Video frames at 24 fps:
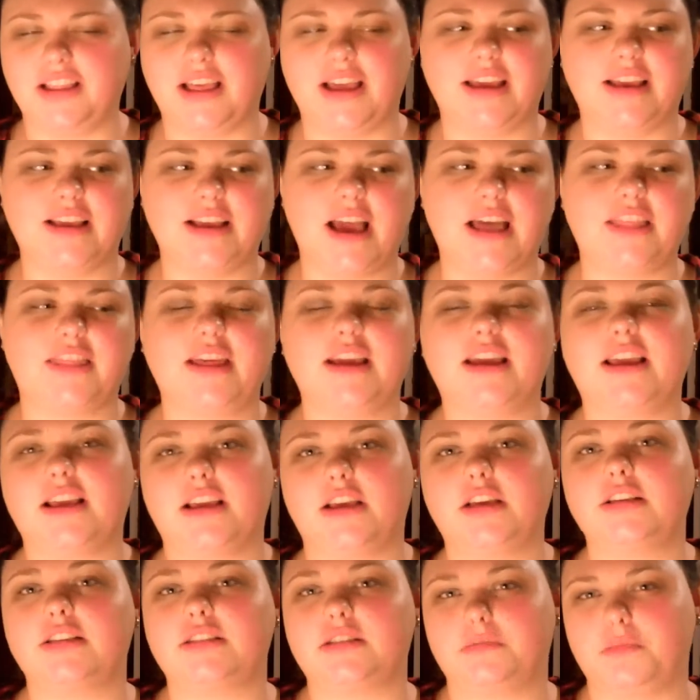Like, I think
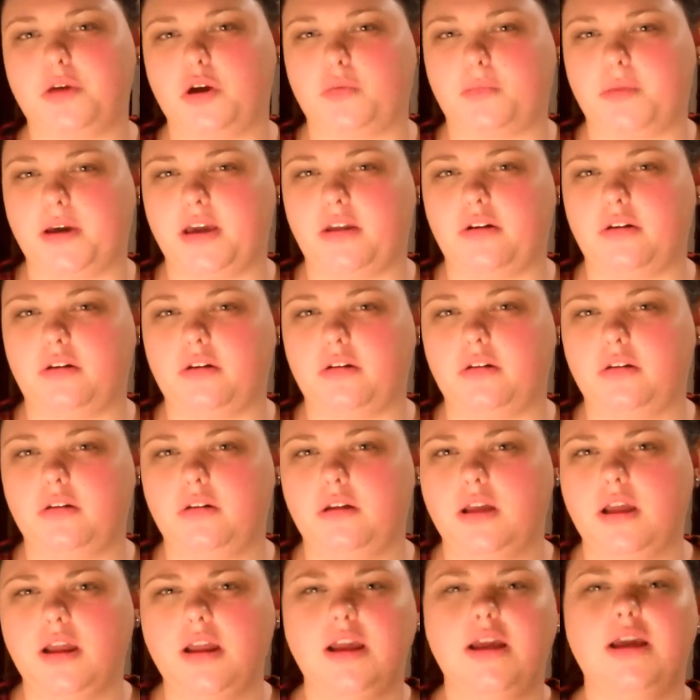it could smell better.
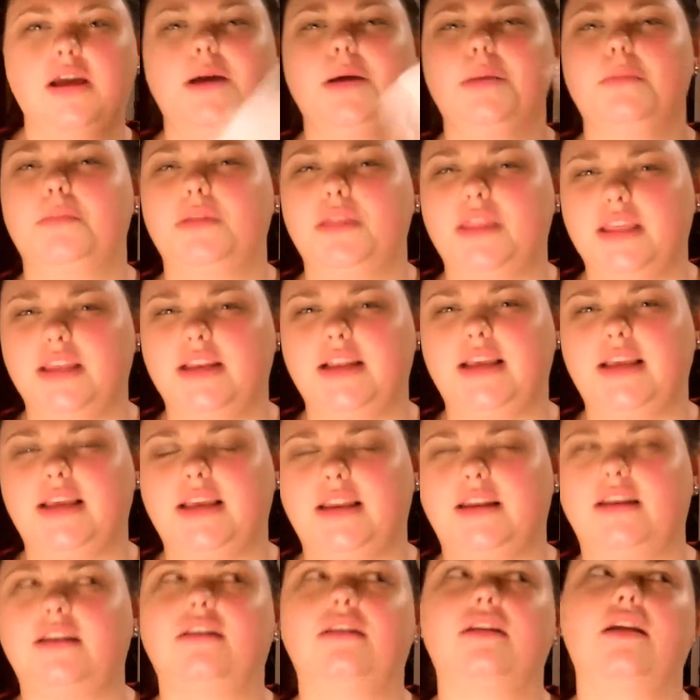But then
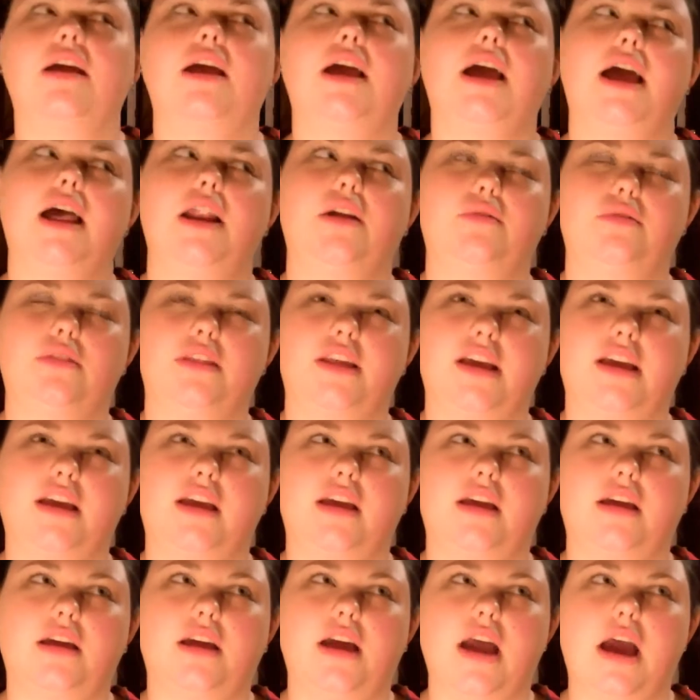again, I don't
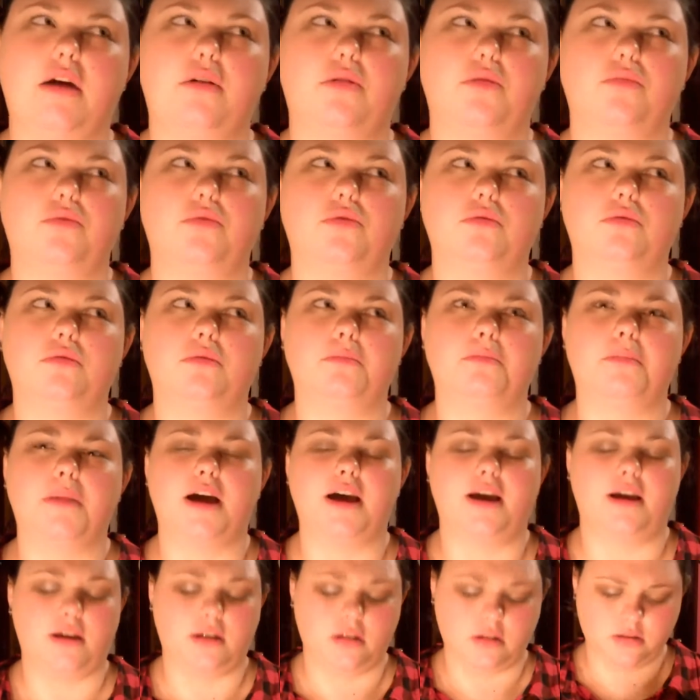think I would want
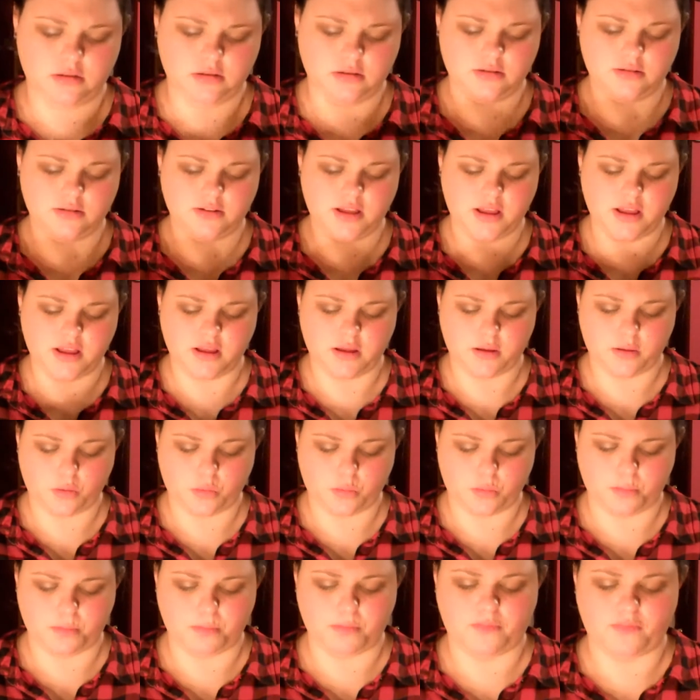my
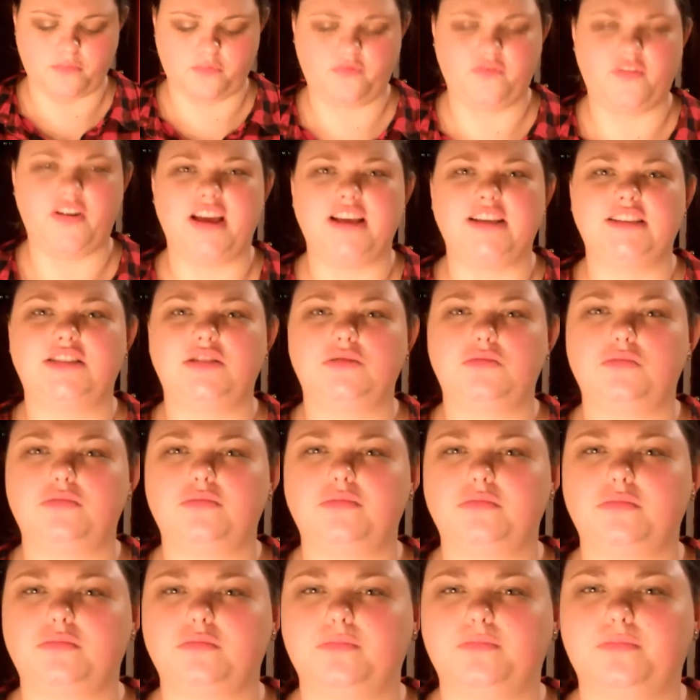
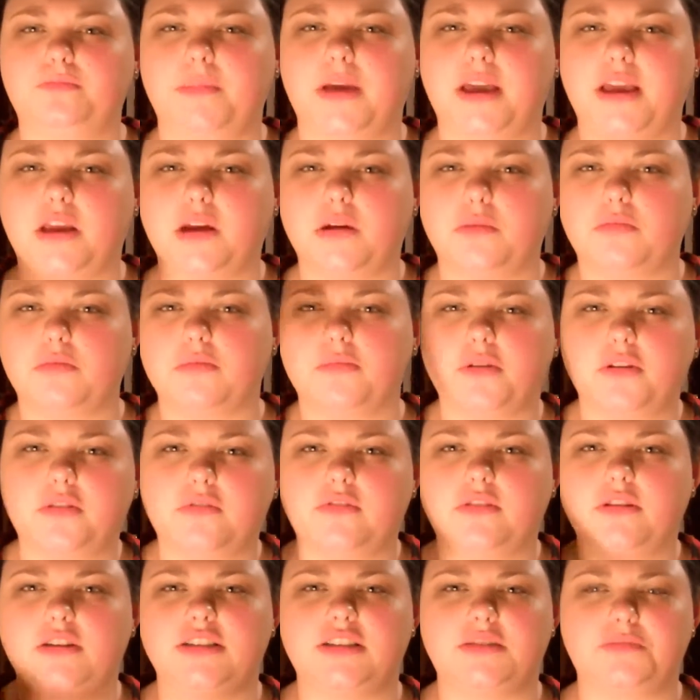face makeup
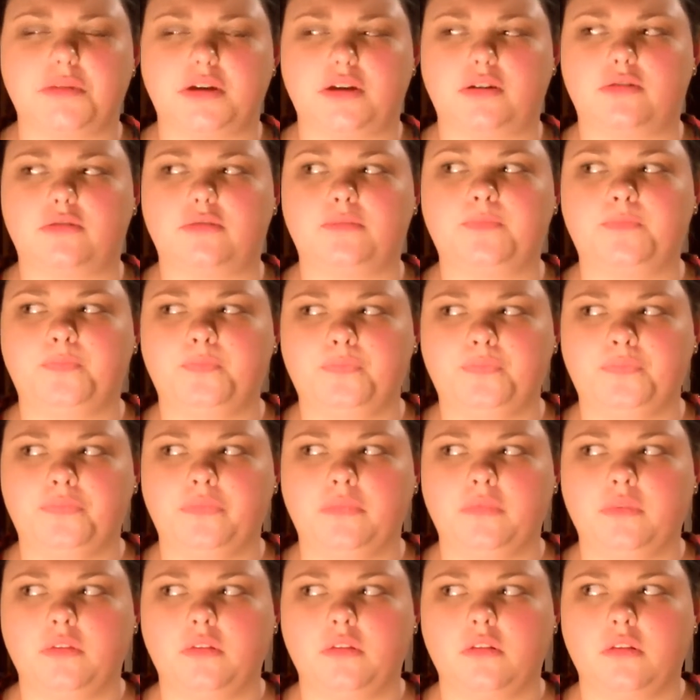remover to smell
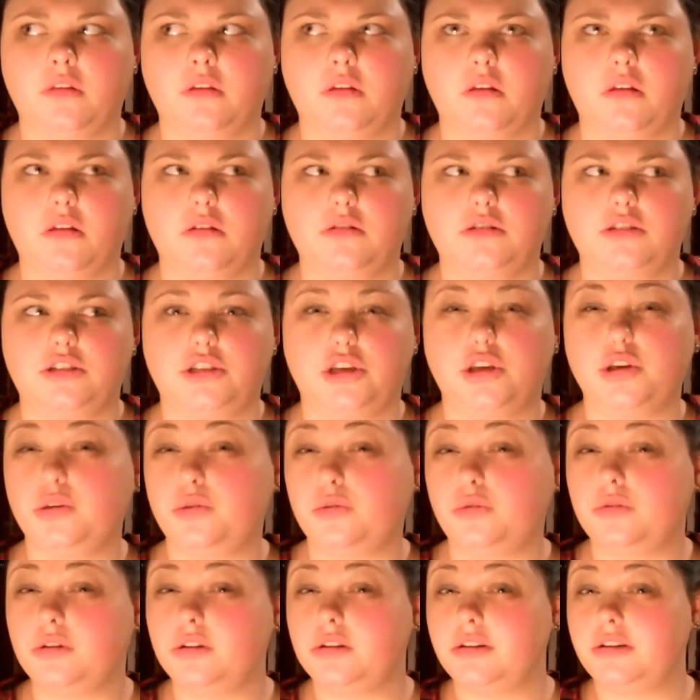
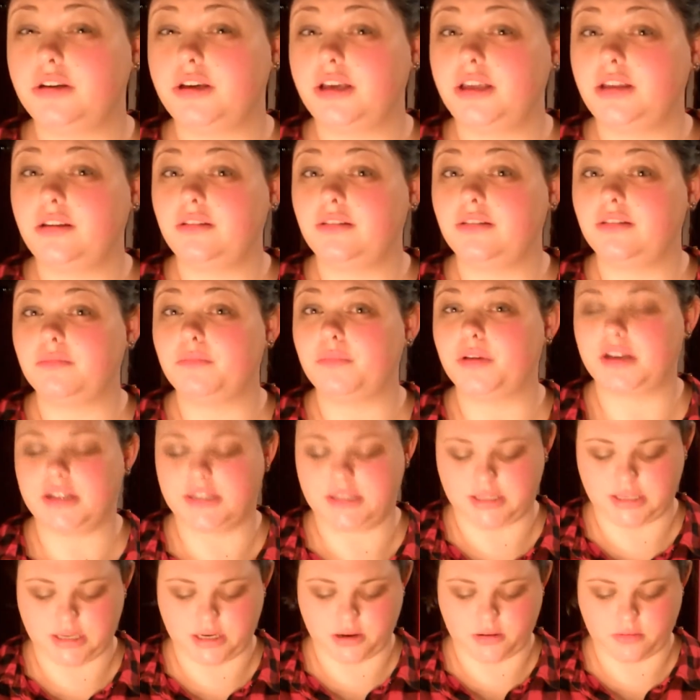too good
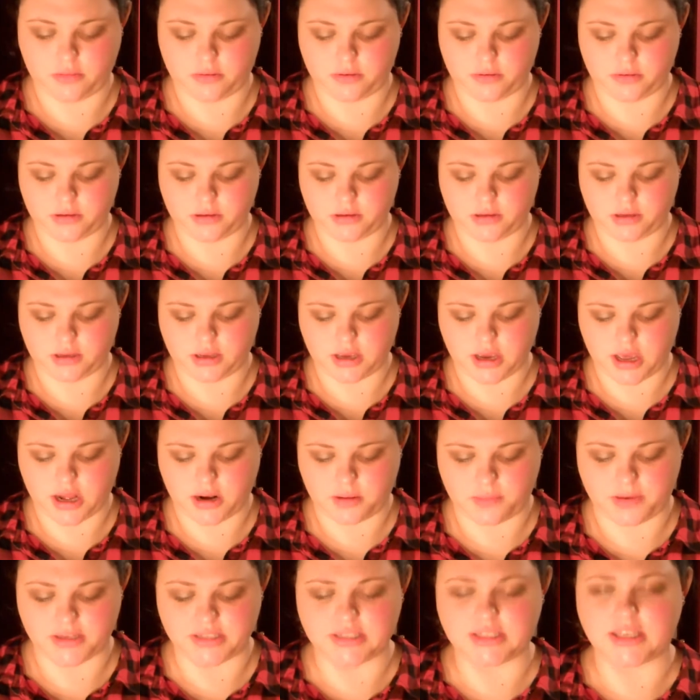because then I would kind
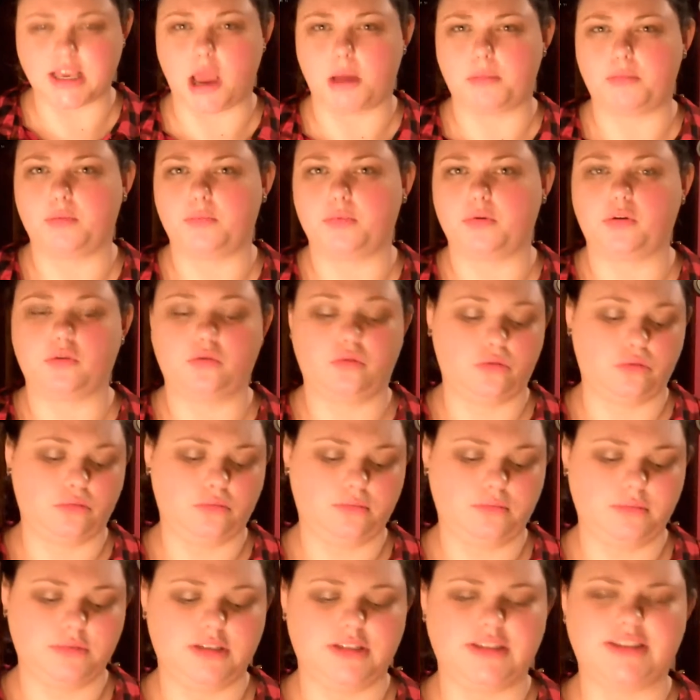of be skeptical.
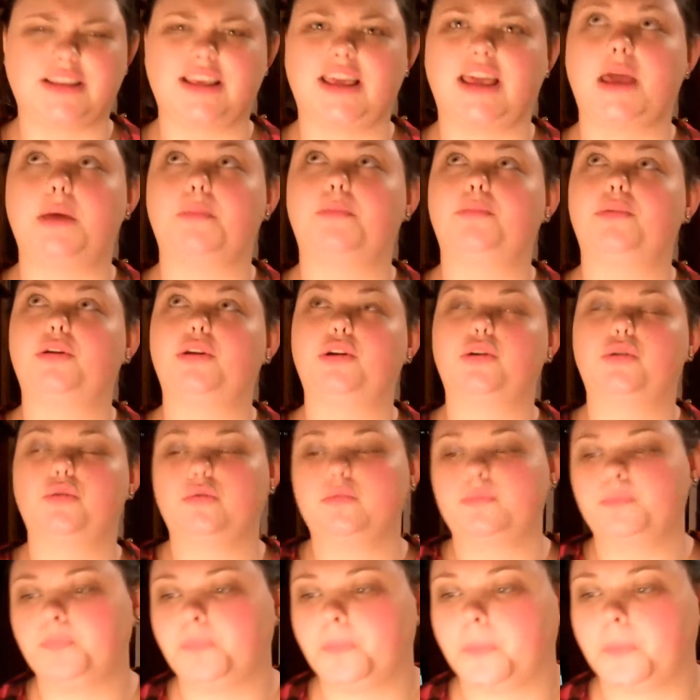Skeptical.